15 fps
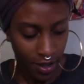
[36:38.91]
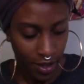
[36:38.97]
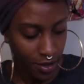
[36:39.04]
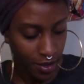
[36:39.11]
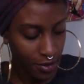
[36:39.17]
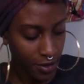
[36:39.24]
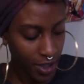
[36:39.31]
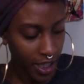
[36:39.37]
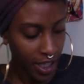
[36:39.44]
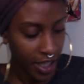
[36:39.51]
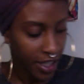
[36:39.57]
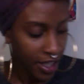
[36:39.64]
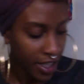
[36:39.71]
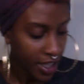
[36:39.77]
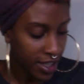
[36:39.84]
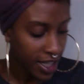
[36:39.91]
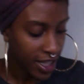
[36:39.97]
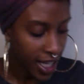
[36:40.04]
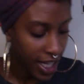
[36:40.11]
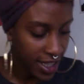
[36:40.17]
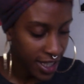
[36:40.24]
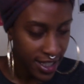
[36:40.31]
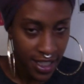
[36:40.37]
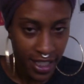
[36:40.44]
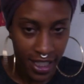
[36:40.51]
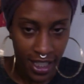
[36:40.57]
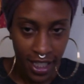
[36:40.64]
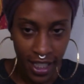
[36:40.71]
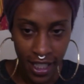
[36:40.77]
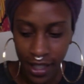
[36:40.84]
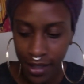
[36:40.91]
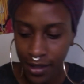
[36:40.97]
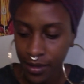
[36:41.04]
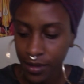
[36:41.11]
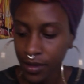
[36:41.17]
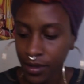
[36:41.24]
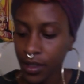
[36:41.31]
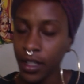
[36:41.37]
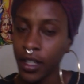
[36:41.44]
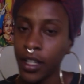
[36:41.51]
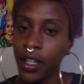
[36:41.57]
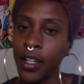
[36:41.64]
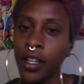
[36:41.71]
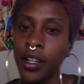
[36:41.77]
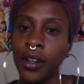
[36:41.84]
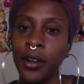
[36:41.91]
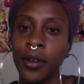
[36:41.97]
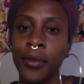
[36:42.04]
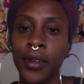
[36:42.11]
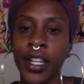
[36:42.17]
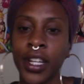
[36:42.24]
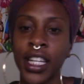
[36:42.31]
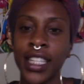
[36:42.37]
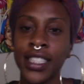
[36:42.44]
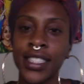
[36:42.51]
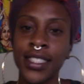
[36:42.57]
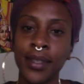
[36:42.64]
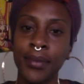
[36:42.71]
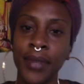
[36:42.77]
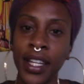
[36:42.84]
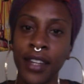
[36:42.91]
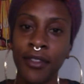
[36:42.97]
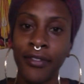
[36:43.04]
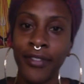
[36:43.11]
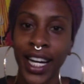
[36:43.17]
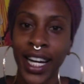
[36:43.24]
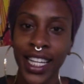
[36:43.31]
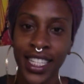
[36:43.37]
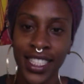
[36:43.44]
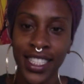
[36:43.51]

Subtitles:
Okay, and lastly, we're going to get some advice.